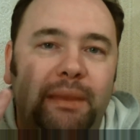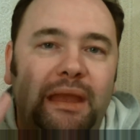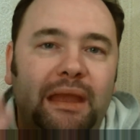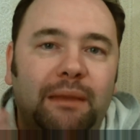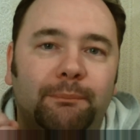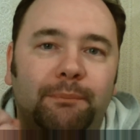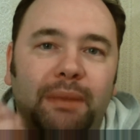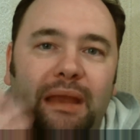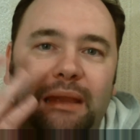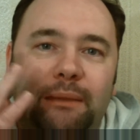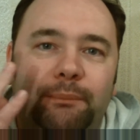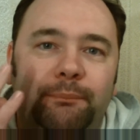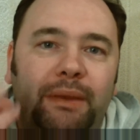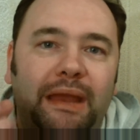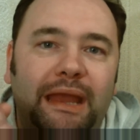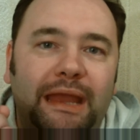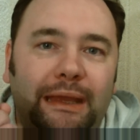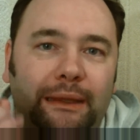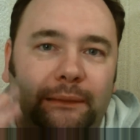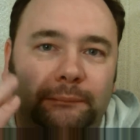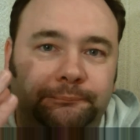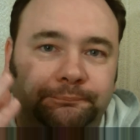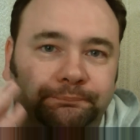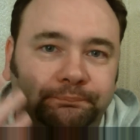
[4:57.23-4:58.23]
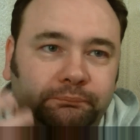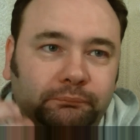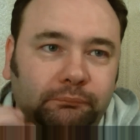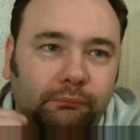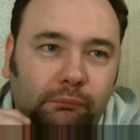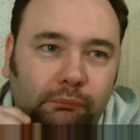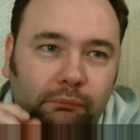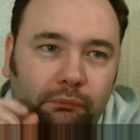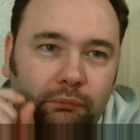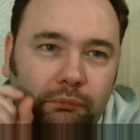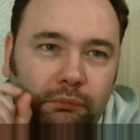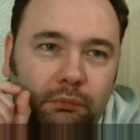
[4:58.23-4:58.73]
Ping, ping, ping.
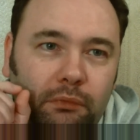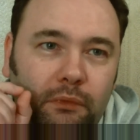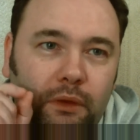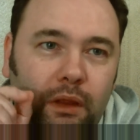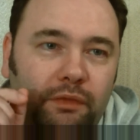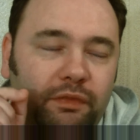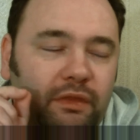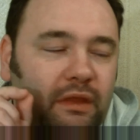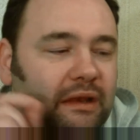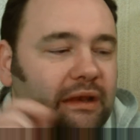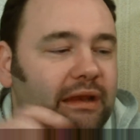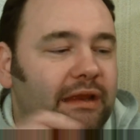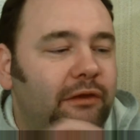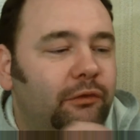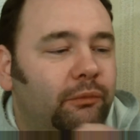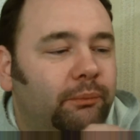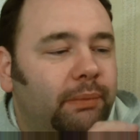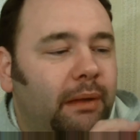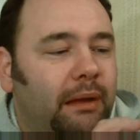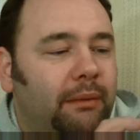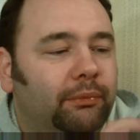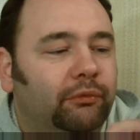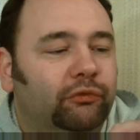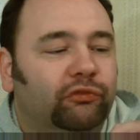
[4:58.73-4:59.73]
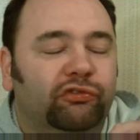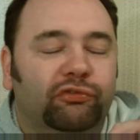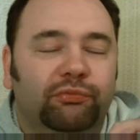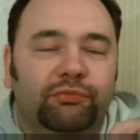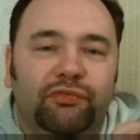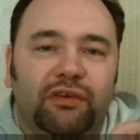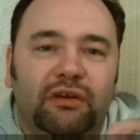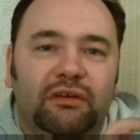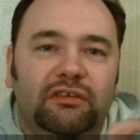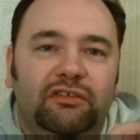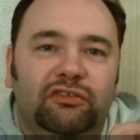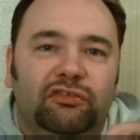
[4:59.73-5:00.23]
the little bubbles,
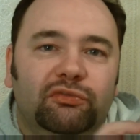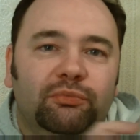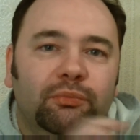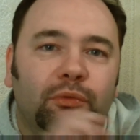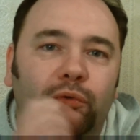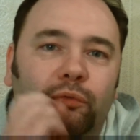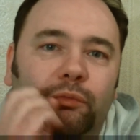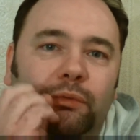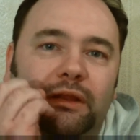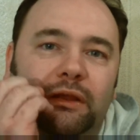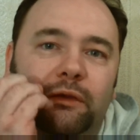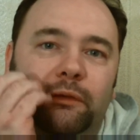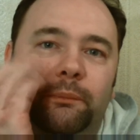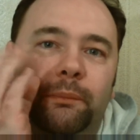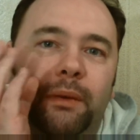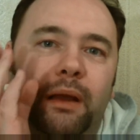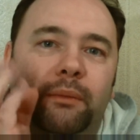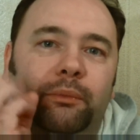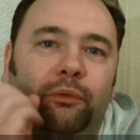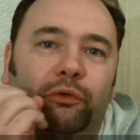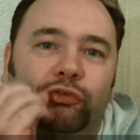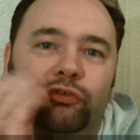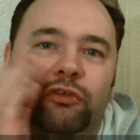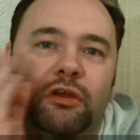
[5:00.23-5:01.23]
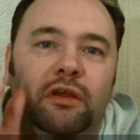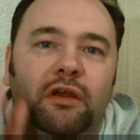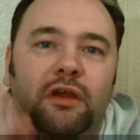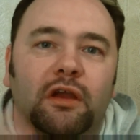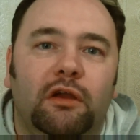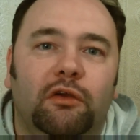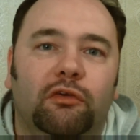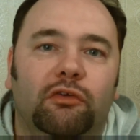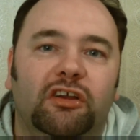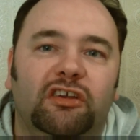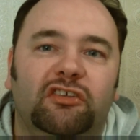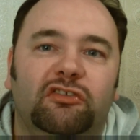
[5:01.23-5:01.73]
very small little bubbles,
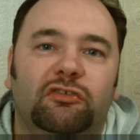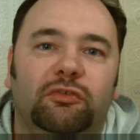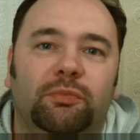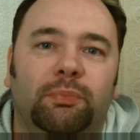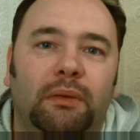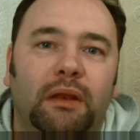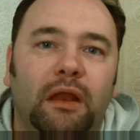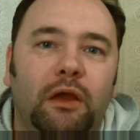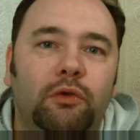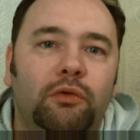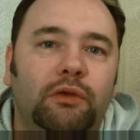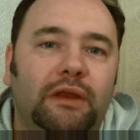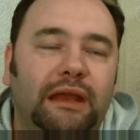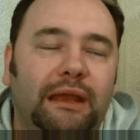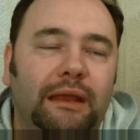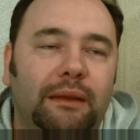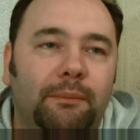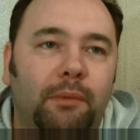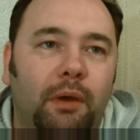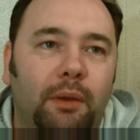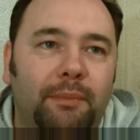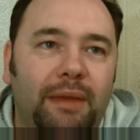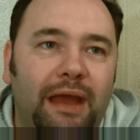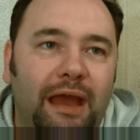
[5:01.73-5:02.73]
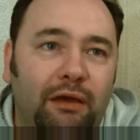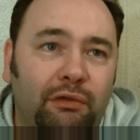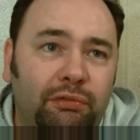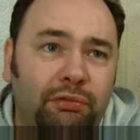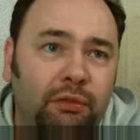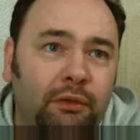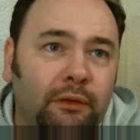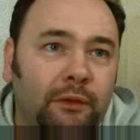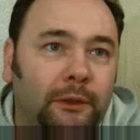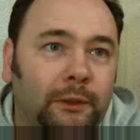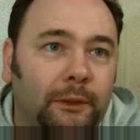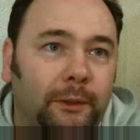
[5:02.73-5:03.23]
were exploding in my
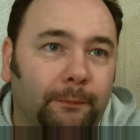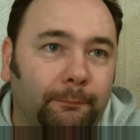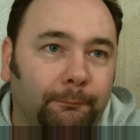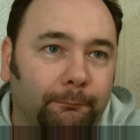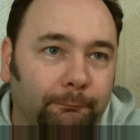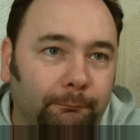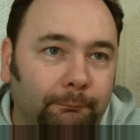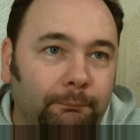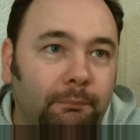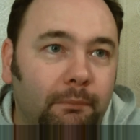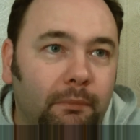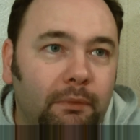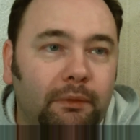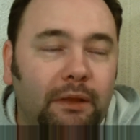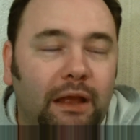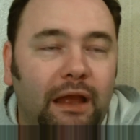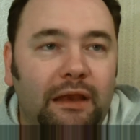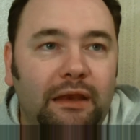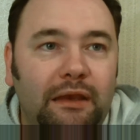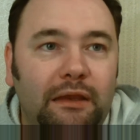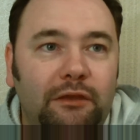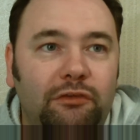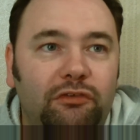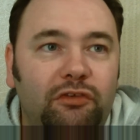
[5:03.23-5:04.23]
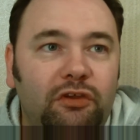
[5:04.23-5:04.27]
mouth. And